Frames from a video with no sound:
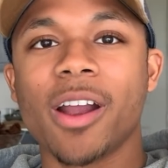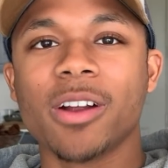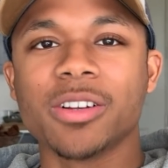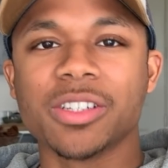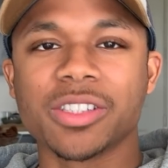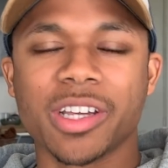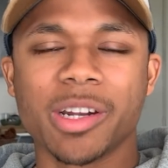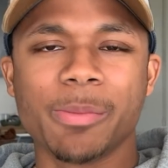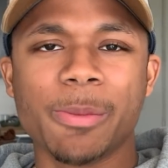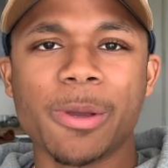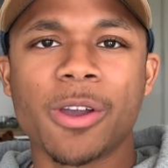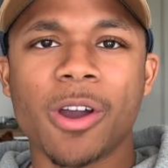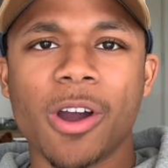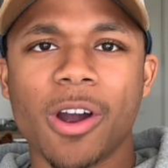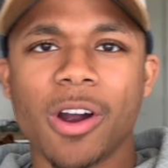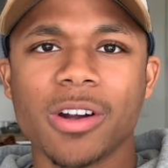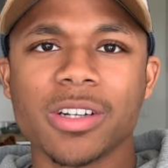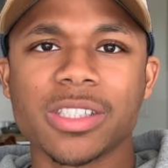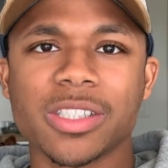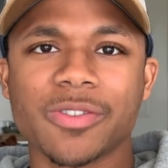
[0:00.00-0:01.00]
are just going to be
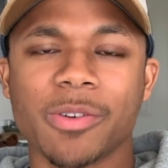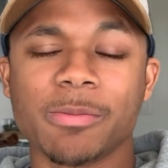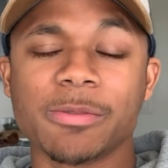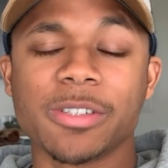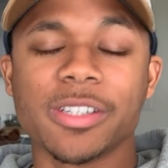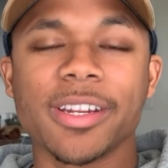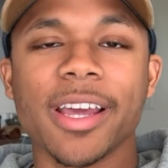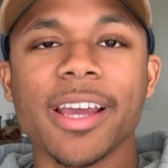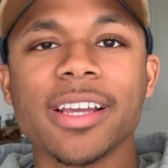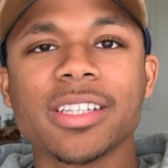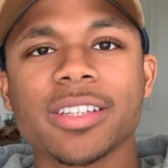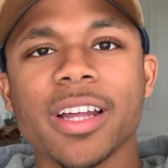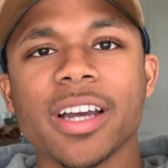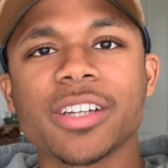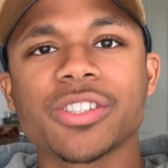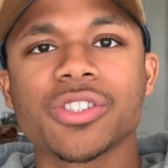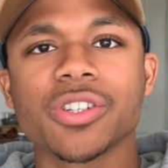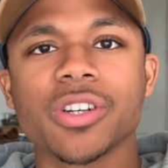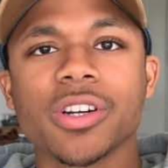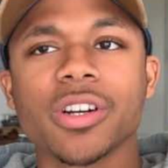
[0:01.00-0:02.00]
cards from today's
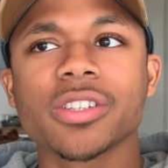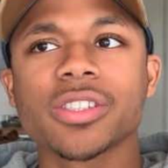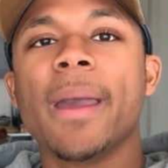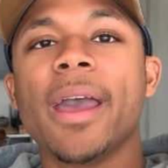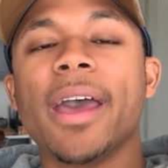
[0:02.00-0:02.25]
lectures.